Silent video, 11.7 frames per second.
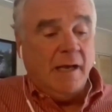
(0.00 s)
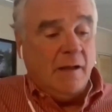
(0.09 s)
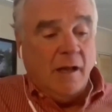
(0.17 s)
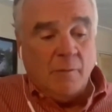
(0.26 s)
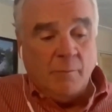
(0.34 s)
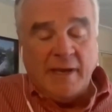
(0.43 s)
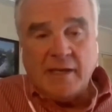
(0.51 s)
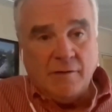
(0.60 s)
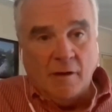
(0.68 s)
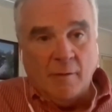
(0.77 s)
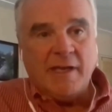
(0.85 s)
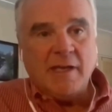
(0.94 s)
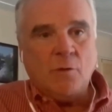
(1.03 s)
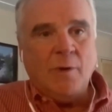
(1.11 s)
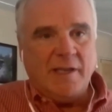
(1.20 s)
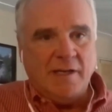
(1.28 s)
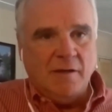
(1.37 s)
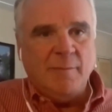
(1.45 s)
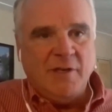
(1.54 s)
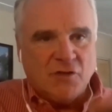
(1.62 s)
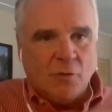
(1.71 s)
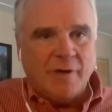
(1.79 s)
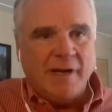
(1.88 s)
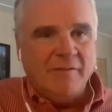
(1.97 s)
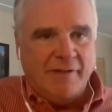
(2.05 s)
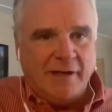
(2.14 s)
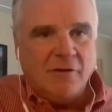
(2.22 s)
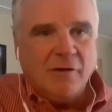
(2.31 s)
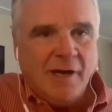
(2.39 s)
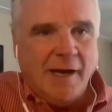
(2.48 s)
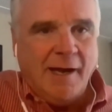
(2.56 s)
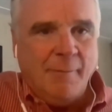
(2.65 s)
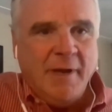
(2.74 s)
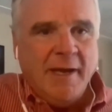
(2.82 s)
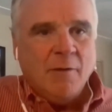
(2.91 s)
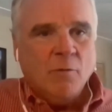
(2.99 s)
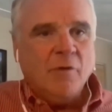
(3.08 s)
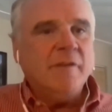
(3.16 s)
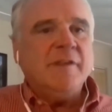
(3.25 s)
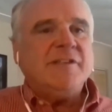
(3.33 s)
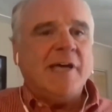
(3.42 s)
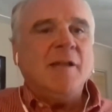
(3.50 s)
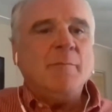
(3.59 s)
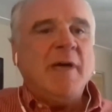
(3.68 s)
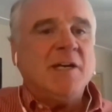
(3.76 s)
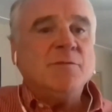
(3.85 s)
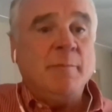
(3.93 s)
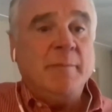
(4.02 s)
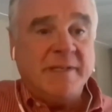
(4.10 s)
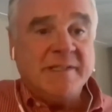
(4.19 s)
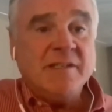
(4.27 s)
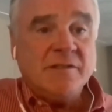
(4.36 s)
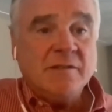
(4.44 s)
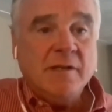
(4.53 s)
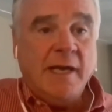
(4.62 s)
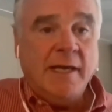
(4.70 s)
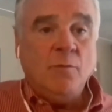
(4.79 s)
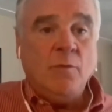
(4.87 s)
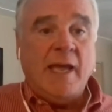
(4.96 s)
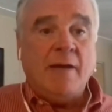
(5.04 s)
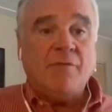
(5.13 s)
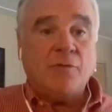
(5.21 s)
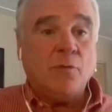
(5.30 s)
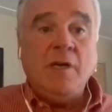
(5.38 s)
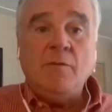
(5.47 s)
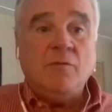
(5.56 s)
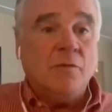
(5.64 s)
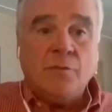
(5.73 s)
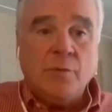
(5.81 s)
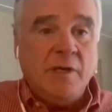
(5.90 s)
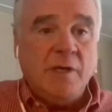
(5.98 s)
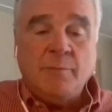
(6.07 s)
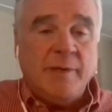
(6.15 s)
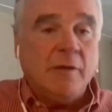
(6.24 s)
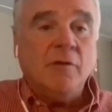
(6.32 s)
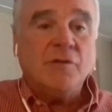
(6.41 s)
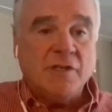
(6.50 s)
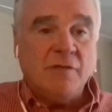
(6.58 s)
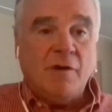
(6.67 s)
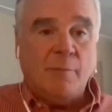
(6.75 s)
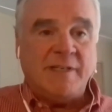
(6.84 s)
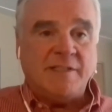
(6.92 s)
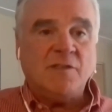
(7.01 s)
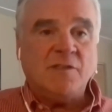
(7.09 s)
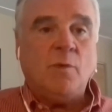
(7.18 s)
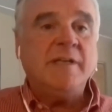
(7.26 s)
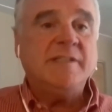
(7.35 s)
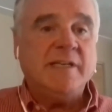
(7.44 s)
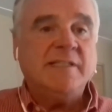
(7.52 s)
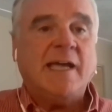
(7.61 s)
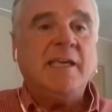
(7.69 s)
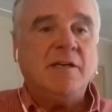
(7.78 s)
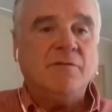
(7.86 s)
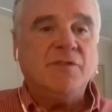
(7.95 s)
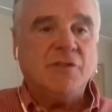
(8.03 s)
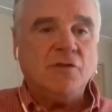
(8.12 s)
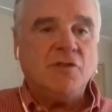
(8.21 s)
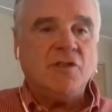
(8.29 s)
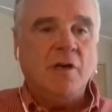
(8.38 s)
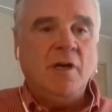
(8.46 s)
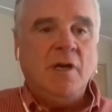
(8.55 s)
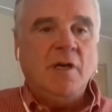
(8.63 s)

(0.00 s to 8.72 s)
I'll make it quick. It'll be a short elevator. We're in the talent management business, and we have three pillars of our business. One is executive search.